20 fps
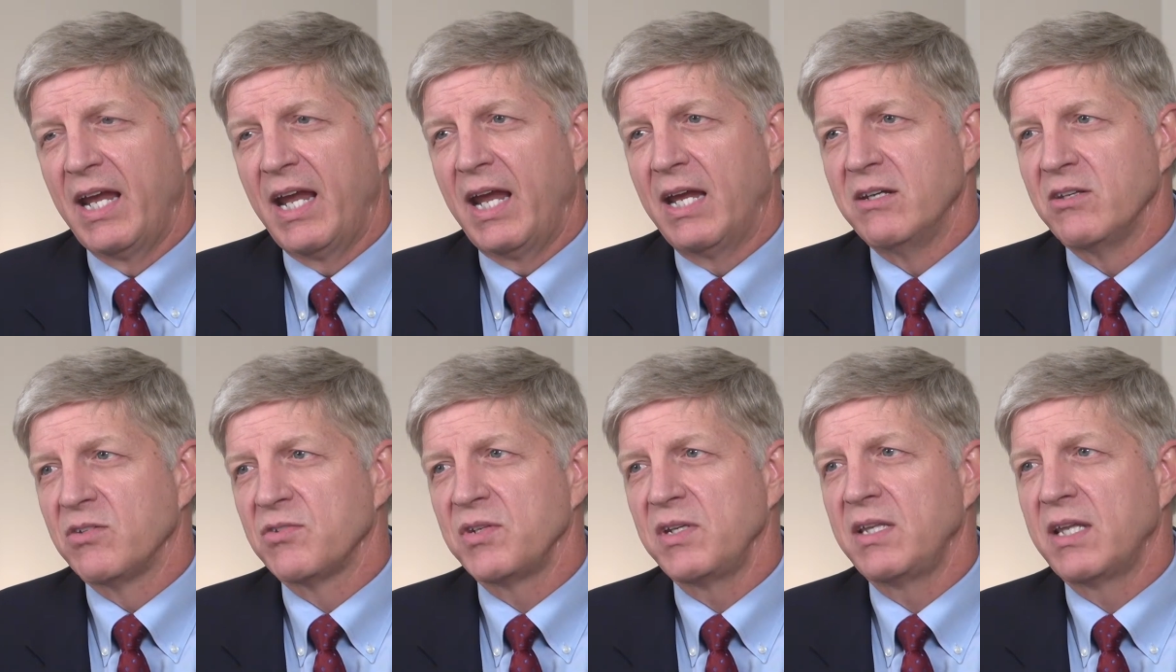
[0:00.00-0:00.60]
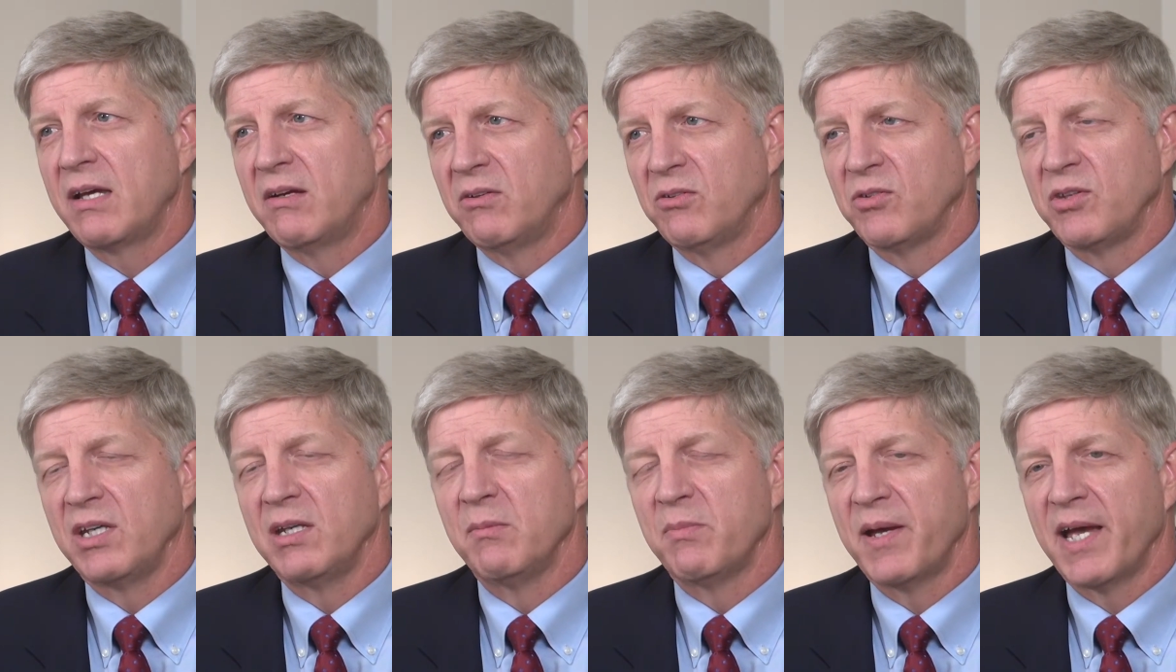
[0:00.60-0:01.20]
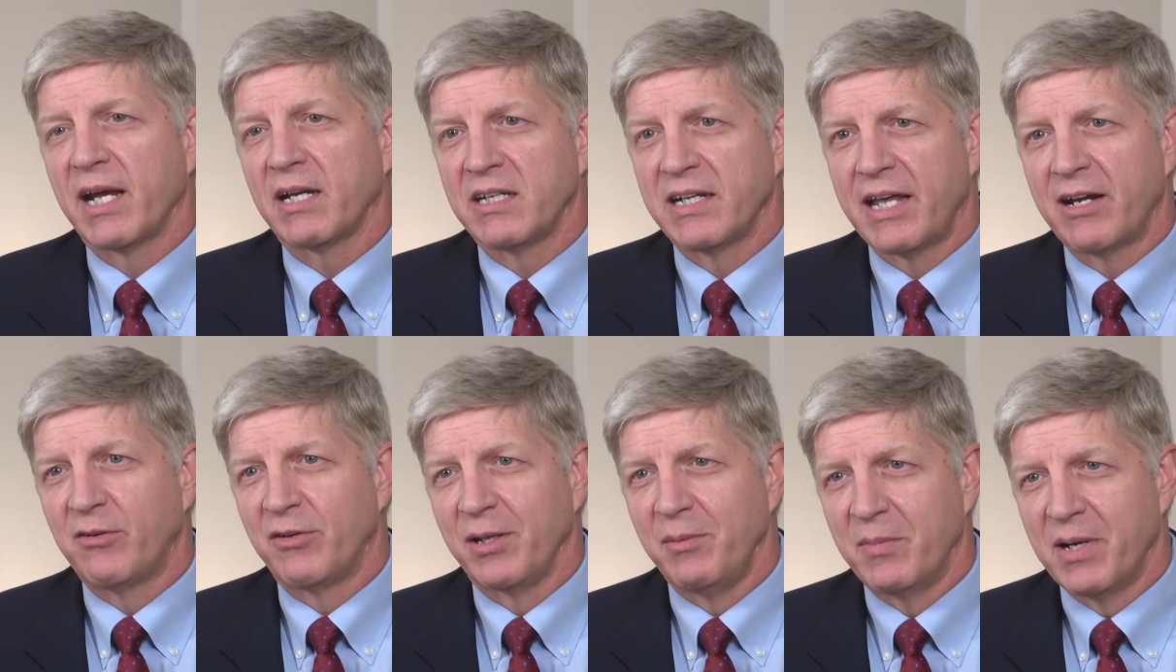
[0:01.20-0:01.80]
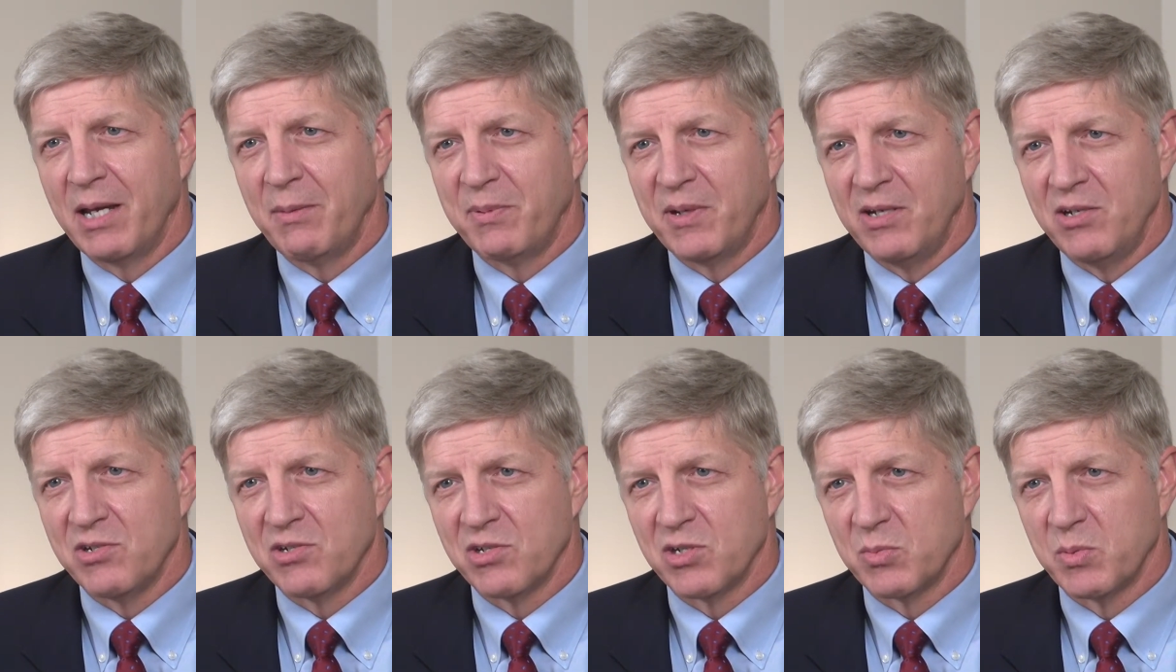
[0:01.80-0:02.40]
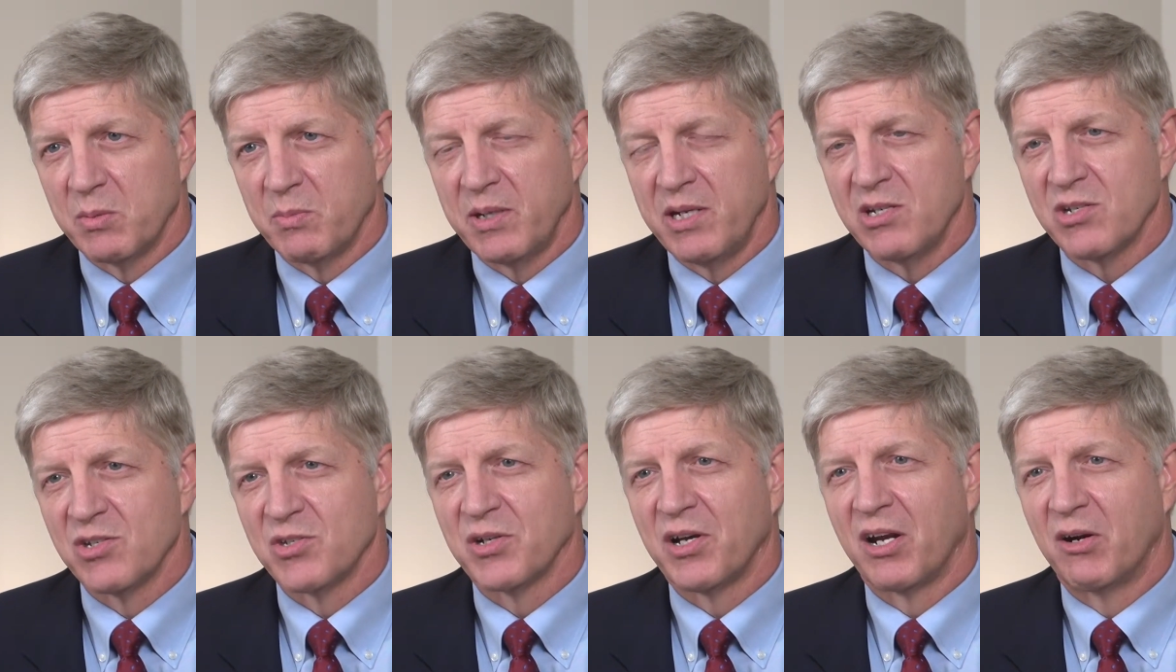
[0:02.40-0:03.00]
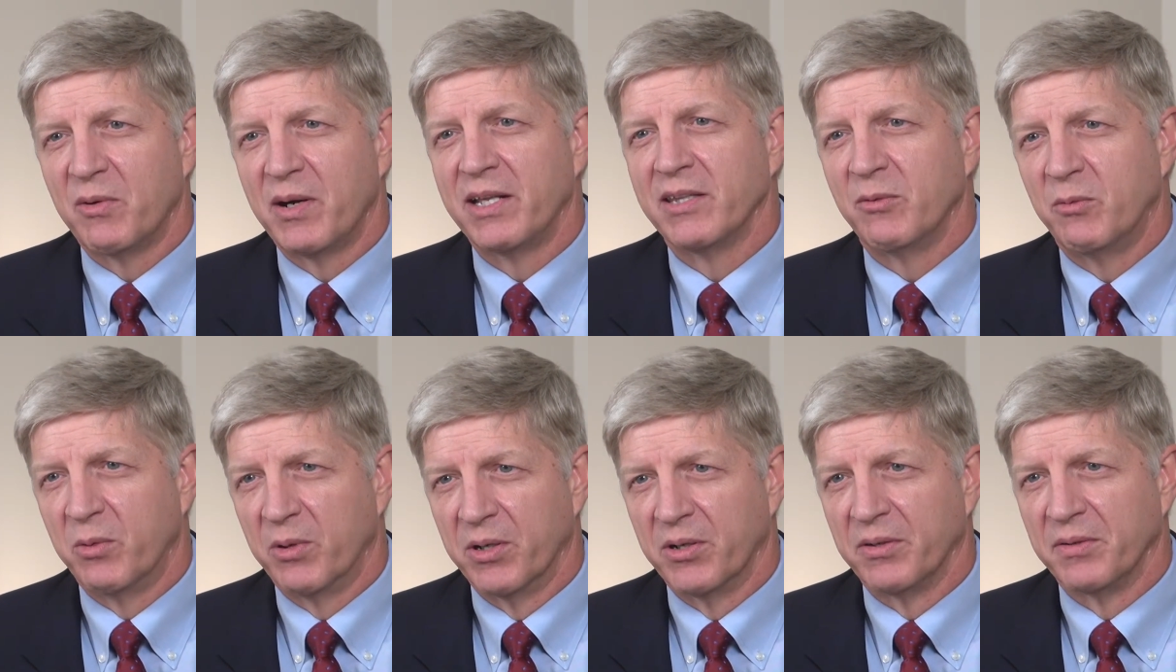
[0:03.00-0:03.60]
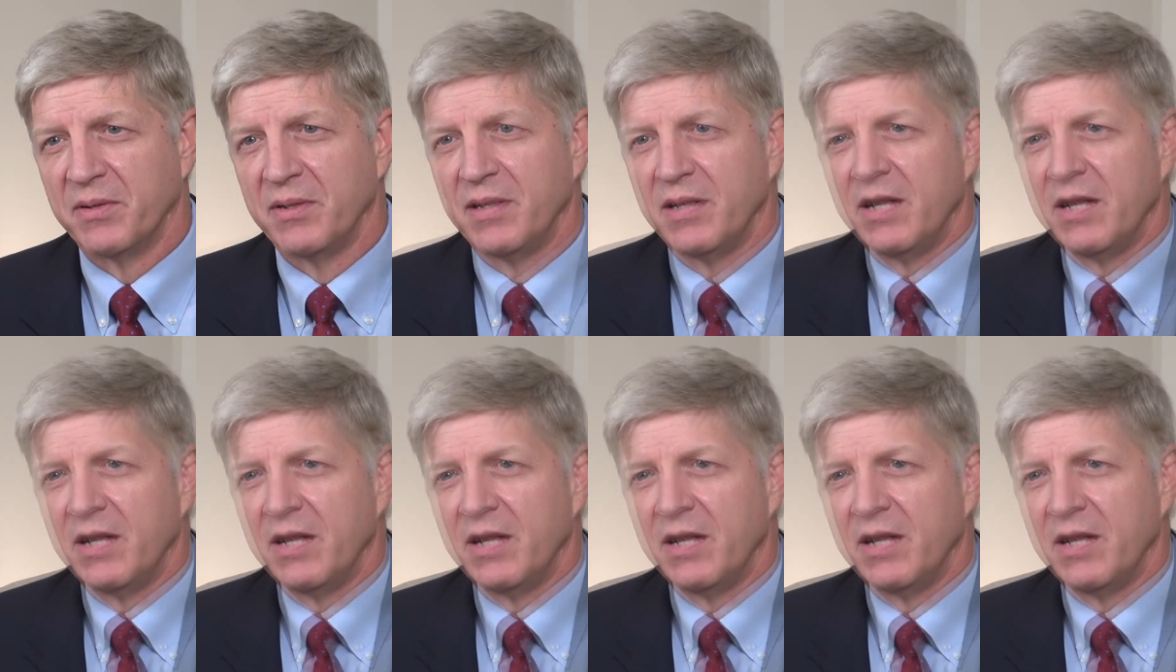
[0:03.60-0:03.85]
and to see those impact not only my patients, but patients all around the world.